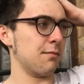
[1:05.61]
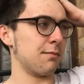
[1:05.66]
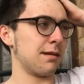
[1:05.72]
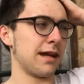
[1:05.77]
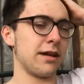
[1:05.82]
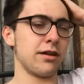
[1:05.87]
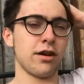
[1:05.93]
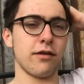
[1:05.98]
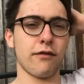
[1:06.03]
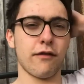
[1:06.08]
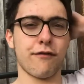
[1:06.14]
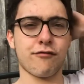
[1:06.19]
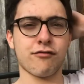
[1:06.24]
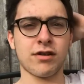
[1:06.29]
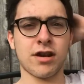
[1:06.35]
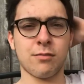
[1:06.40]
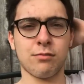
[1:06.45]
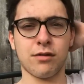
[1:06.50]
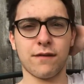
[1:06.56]
Played over
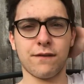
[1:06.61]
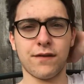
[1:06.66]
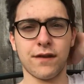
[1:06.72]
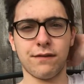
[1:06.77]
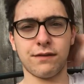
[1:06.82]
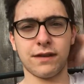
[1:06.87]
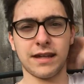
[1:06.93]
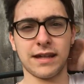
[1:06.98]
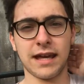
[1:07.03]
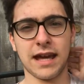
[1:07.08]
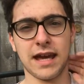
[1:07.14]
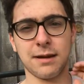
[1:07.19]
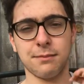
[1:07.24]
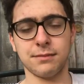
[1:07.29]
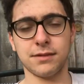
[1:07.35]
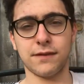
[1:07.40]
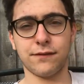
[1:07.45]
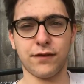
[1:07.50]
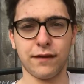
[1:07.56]
350
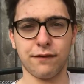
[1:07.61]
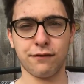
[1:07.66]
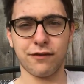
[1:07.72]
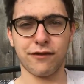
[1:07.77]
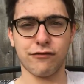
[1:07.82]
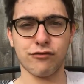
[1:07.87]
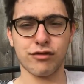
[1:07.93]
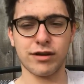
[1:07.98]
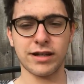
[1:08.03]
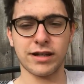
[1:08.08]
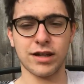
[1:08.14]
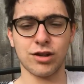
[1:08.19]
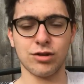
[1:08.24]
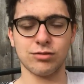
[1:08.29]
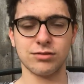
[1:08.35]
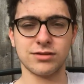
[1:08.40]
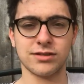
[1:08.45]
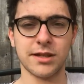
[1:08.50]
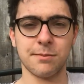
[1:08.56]
games, 53
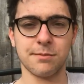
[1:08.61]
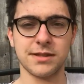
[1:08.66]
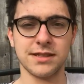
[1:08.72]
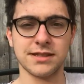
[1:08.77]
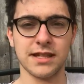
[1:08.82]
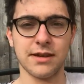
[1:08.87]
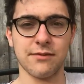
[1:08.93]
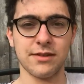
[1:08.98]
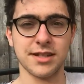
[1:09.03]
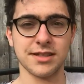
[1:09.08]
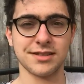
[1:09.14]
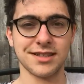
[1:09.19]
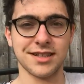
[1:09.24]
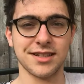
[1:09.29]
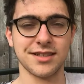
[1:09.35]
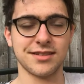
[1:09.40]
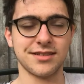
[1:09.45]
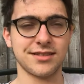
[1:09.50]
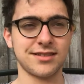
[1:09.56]
goals, 77
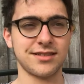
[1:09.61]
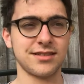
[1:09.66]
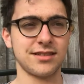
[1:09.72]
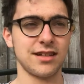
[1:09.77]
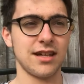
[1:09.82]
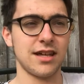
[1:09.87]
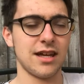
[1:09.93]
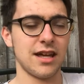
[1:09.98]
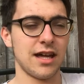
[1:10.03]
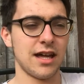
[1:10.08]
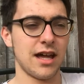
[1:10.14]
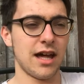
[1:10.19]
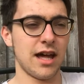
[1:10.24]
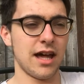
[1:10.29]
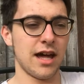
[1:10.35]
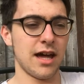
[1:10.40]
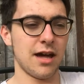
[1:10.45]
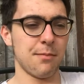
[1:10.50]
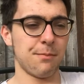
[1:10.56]
assists,
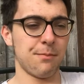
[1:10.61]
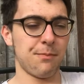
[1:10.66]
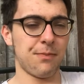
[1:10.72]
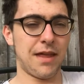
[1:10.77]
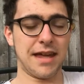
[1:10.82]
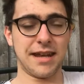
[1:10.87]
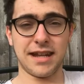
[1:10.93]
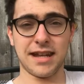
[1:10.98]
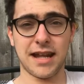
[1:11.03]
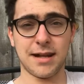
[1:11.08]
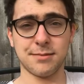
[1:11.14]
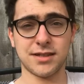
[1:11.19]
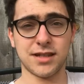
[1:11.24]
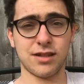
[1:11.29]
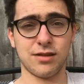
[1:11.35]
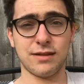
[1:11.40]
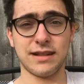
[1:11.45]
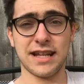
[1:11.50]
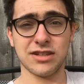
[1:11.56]
and an
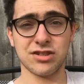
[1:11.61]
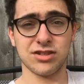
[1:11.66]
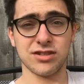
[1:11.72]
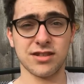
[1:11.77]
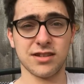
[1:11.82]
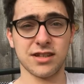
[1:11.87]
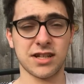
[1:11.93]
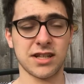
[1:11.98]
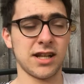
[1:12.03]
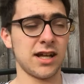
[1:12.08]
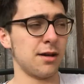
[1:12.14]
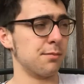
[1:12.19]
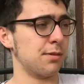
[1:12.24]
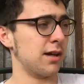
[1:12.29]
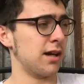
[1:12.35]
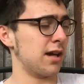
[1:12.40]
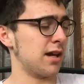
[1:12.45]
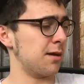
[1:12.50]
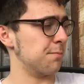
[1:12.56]
absolute legend at the club.
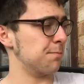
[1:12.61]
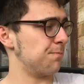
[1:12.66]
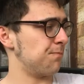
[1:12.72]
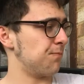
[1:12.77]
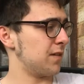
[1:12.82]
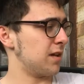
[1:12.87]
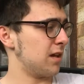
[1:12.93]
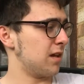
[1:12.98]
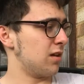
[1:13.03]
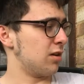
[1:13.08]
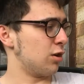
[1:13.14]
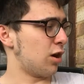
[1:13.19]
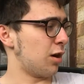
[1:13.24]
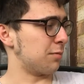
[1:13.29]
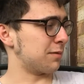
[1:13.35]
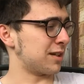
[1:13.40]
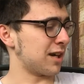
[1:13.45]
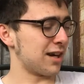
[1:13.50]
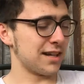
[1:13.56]

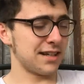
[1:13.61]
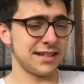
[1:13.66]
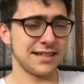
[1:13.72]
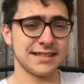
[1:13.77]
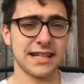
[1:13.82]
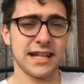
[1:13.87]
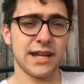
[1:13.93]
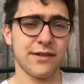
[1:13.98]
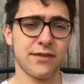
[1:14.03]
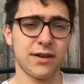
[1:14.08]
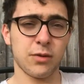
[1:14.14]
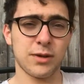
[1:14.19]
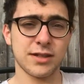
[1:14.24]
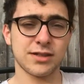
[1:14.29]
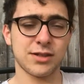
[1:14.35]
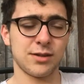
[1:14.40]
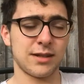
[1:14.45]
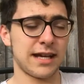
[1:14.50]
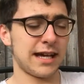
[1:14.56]
I'm gutted he's leaving,
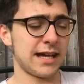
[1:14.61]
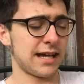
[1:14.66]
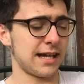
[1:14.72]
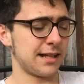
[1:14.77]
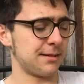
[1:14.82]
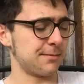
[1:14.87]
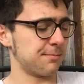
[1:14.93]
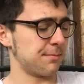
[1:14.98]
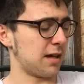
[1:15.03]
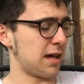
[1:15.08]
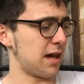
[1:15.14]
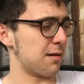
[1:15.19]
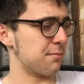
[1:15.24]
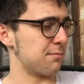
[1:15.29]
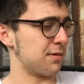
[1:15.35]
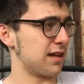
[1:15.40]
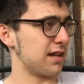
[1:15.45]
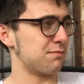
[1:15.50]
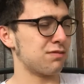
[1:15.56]
Wes Houlihan,
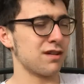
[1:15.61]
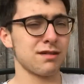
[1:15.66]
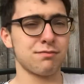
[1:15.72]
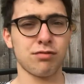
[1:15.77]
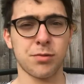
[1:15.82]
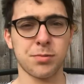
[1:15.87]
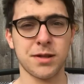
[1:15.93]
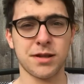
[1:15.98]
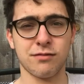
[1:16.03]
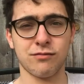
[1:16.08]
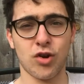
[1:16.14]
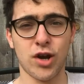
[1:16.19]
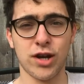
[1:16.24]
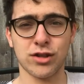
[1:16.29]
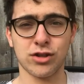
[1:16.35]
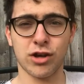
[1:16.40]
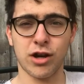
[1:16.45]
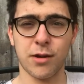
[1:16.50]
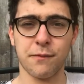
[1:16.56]
but it's probably the
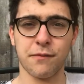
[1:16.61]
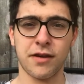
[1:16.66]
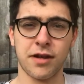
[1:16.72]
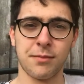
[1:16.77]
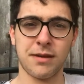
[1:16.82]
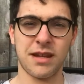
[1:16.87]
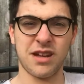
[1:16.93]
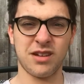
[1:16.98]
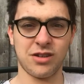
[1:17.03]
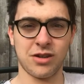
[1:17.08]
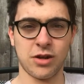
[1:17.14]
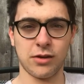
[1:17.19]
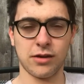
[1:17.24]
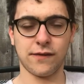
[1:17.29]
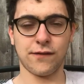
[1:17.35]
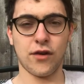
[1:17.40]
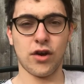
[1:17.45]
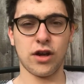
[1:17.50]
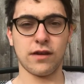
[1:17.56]
right time for him now. You know,
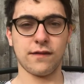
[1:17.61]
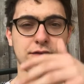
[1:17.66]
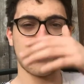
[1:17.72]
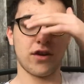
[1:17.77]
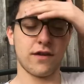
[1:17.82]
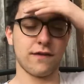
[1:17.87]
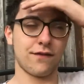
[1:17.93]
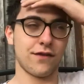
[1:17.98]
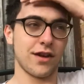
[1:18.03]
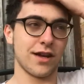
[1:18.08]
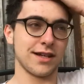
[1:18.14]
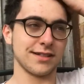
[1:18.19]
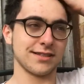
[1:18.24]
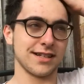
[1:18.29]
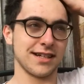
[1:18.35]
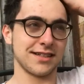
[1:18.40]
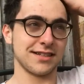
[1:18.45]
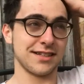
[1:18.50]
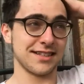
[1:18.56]
he's 35,
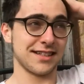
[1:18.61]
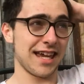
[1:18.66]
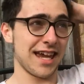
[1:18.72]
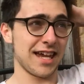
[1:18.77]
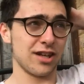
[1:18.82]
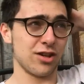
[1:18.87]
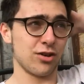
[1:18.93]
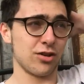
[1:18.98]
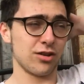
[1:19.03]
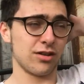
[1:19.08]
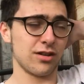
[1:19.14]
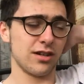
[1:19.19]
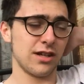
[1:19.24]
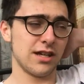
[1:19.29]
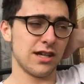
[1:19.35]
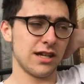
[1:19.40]
36, he's getting on.